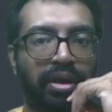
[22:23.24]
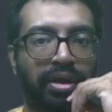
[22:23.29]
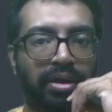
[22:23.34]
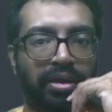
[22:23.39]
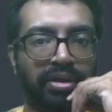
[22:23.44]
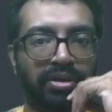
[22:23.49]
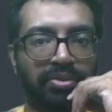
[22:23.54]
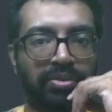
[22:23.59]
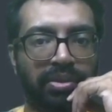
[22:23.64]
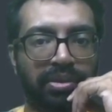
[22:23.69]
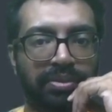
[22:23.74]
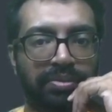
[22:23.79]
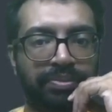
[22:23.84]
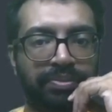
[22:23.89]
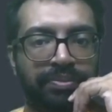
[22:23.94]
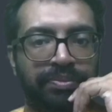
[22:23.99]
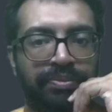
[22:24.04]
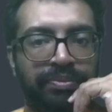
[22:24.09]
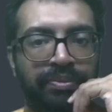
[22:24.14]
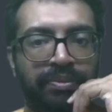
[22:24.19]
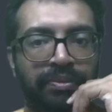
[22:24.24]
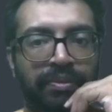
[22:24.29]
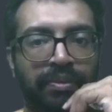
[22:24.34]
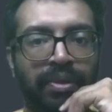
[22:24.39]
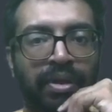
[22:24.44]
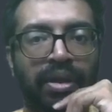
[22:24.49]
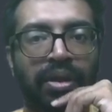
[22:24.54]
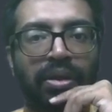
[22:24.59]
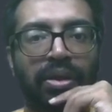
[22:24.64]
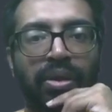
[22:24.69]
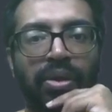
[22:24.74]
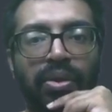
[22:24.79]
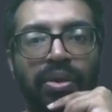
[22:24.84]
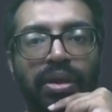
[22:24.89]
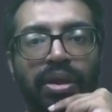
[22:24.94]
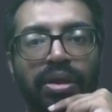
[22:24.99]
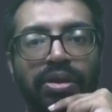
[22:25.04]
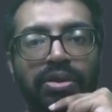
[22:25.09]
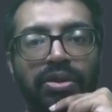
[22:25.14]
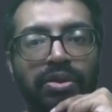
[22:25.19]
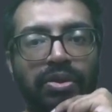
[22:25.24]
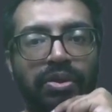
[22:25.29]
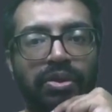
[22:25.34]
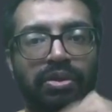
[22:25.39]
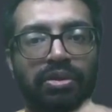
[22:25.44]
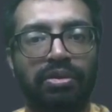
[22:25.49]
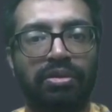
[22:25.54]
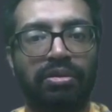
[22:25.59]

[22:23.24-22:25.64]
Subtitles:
This one. Okay, so